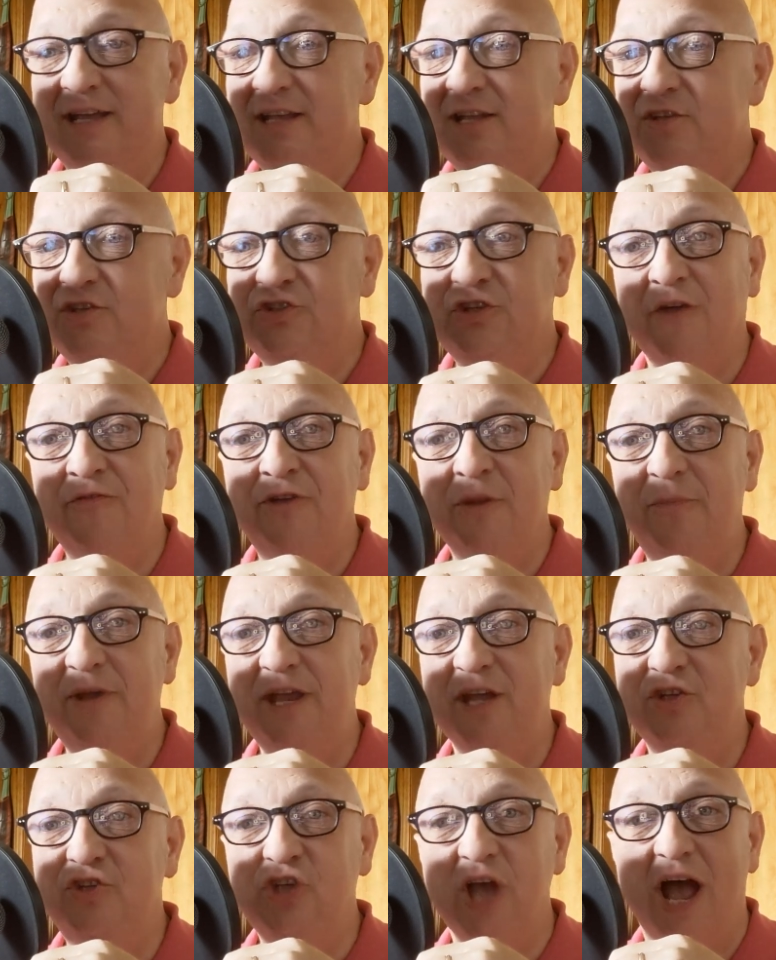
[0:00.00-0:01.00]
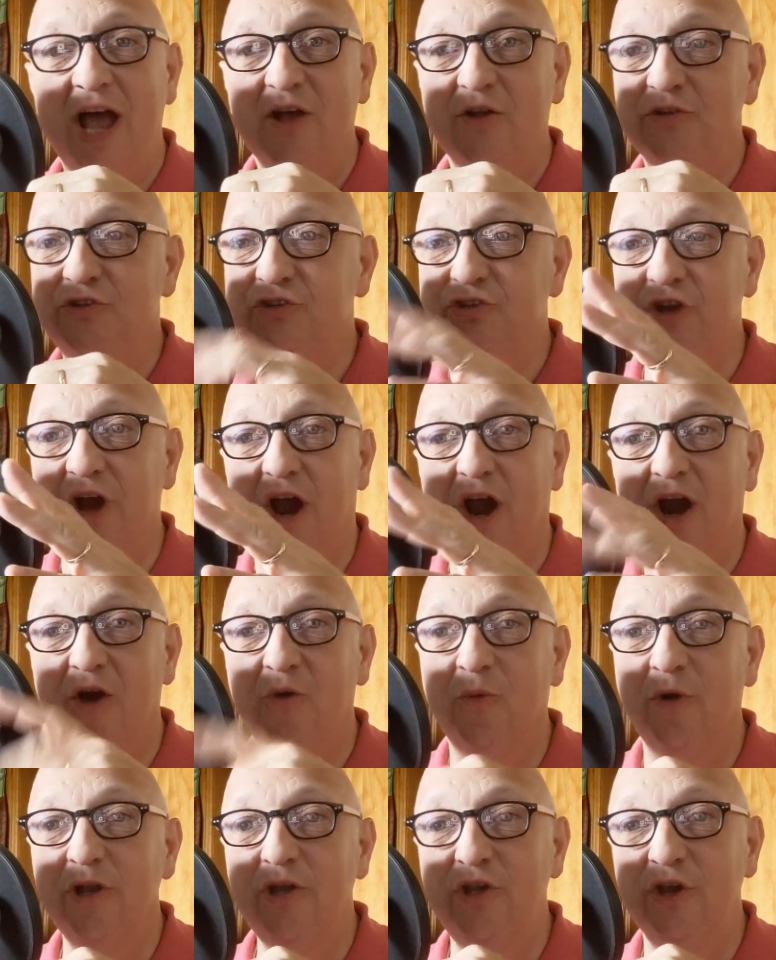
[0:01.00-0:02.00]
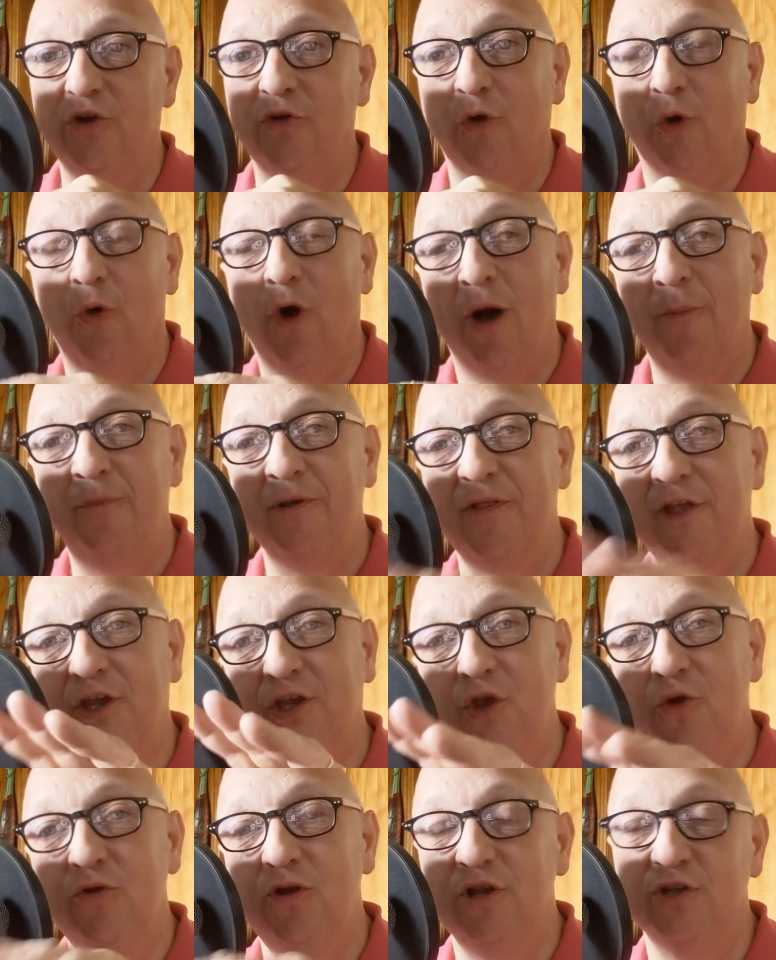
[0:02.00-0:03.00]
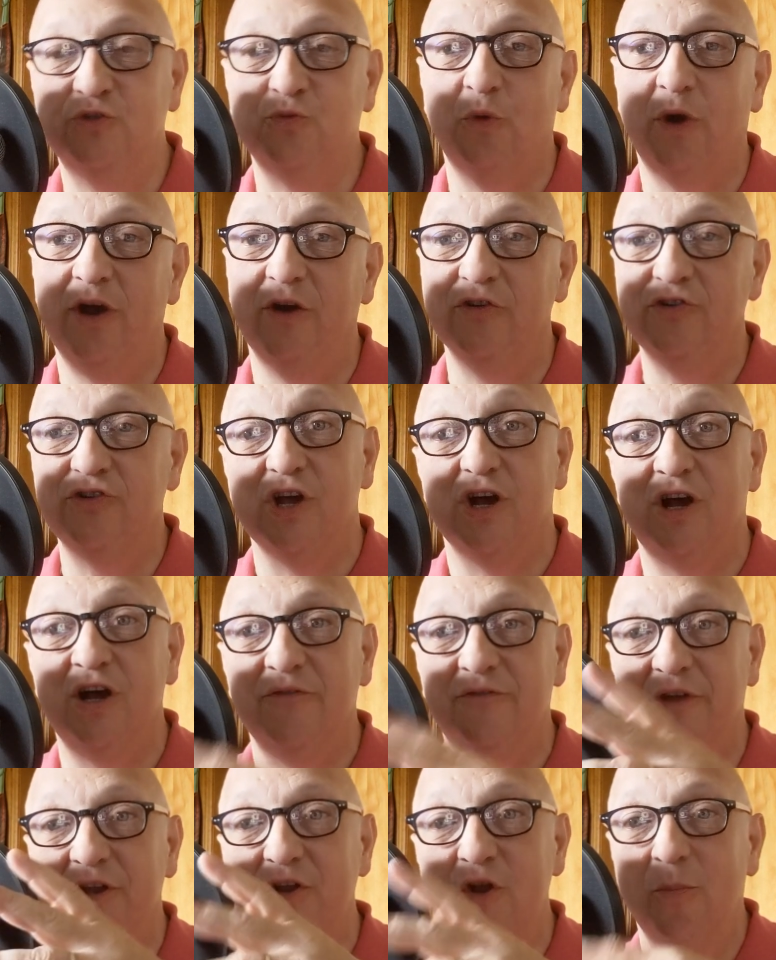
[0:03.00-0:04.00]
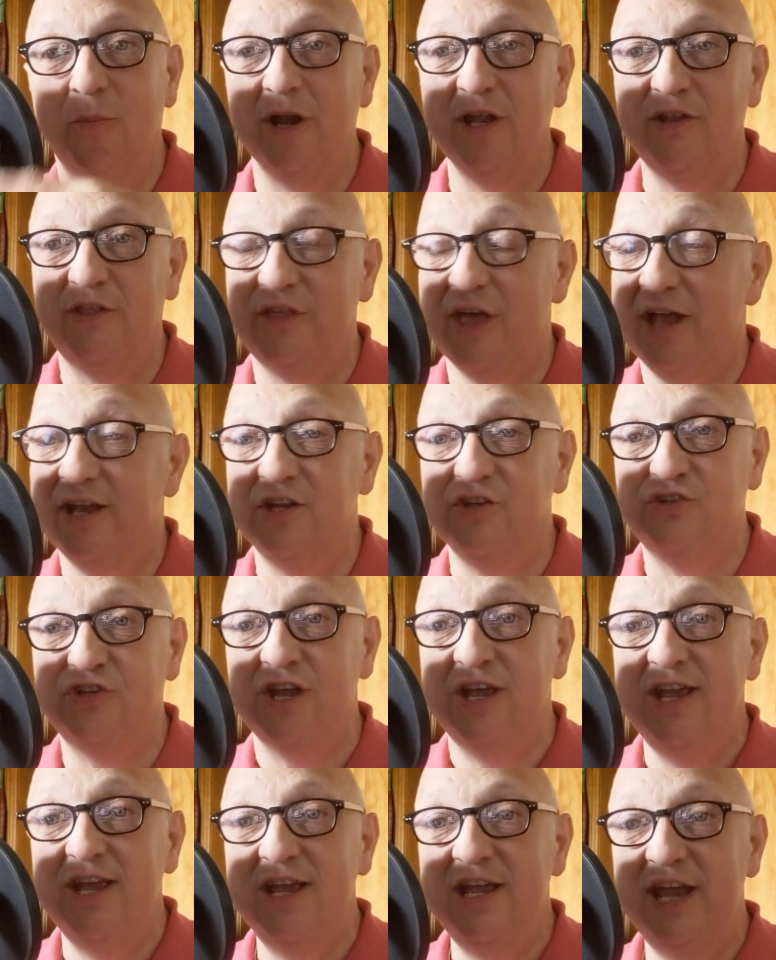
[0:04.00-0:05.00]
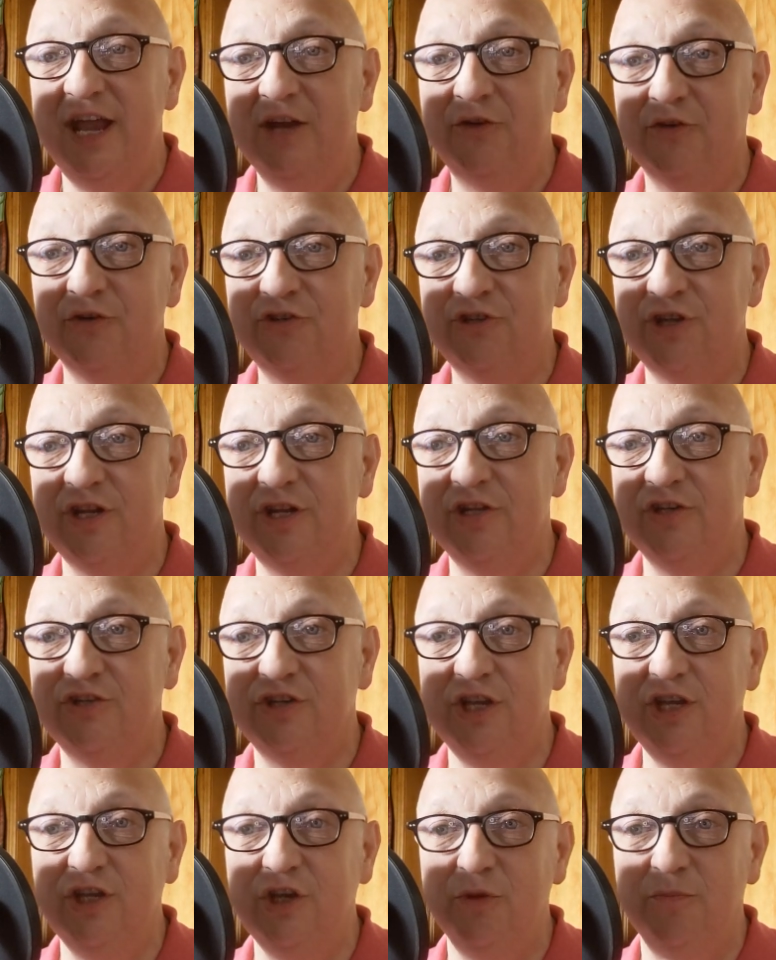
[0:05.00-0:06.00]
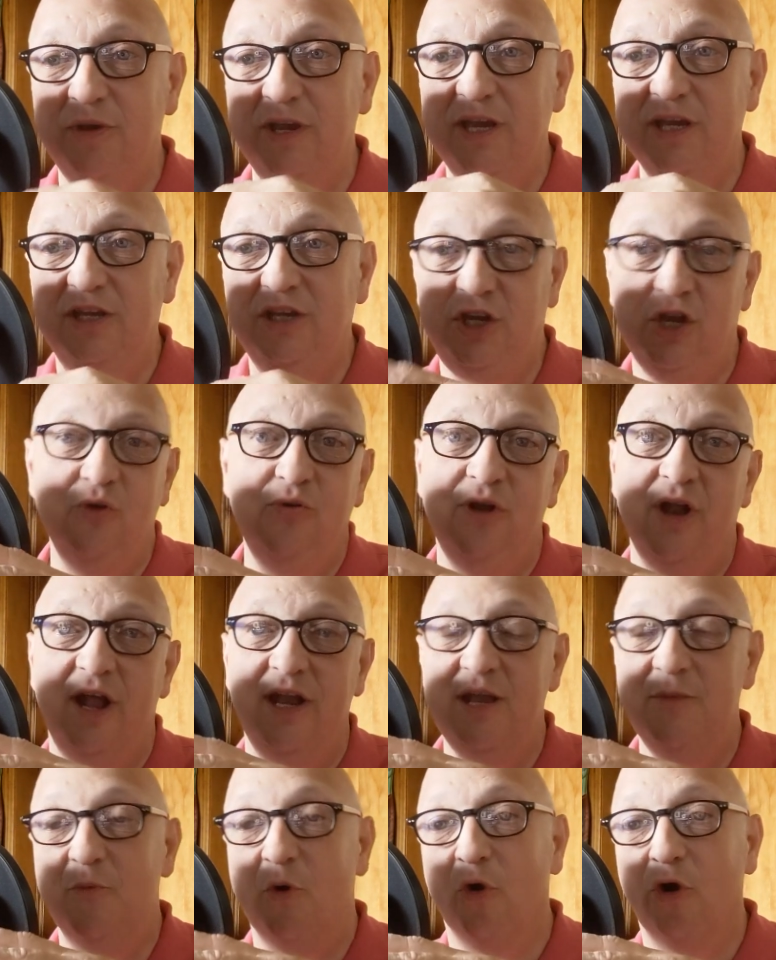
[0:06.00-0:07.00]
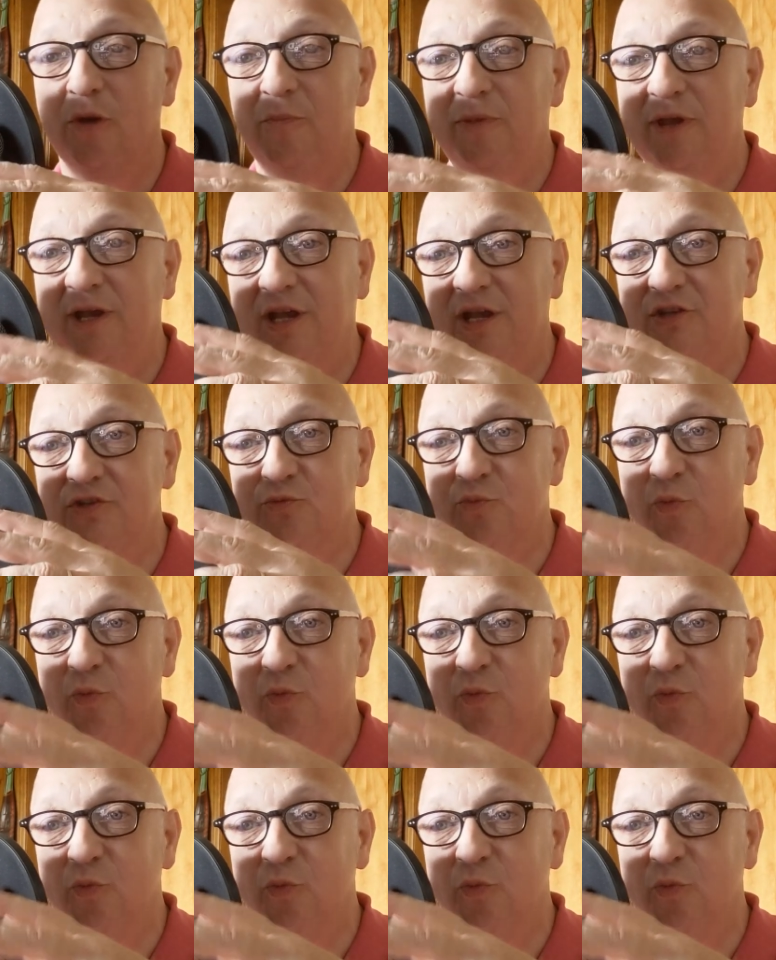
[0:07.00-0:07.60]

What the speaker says: It's tough to be a child star when you grow up and the cuteness wears off and nobody then is interested in seeing you be cute anymore because,